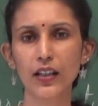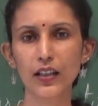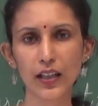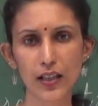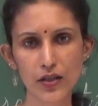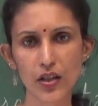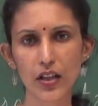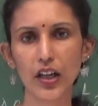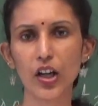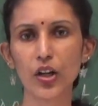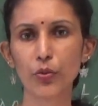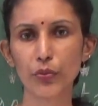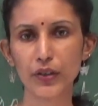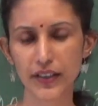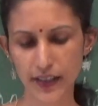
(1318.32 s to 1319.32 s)
gets
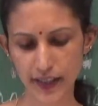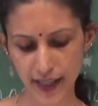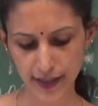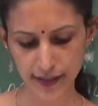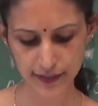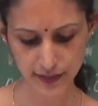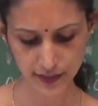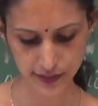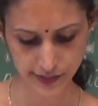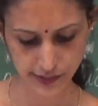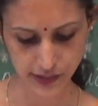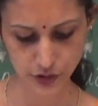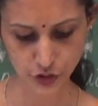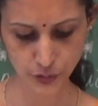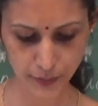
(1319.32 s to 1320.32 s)
along with the
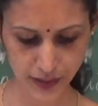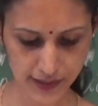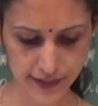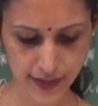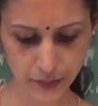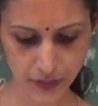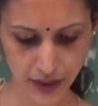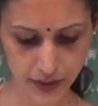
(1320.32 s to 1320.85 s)
characteristics, so mix them